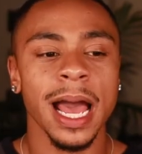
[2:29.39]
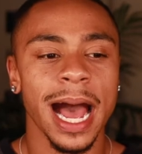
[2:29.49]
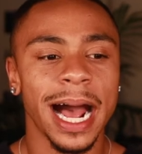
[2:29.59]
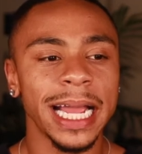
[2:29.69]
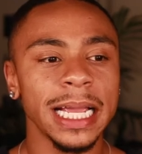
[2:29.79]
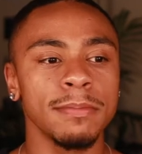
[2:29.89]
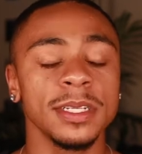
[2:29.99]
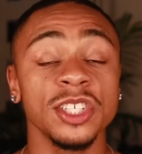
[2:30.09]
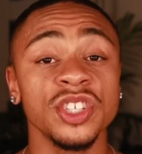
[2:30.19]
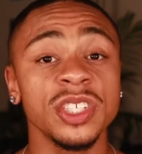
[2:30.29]
I am
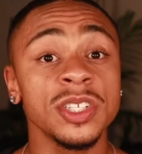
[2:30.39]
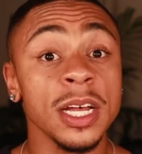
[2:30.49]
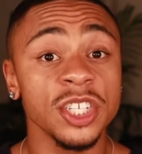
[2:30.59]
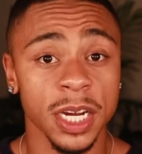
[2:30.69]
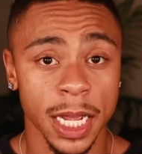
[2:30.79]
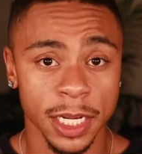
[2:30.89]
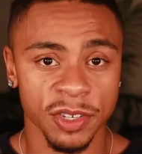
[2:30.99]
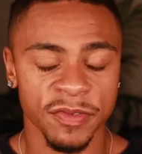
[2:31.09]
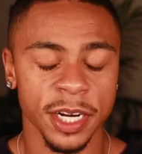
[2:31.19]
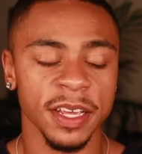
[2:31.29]
such an extrovert.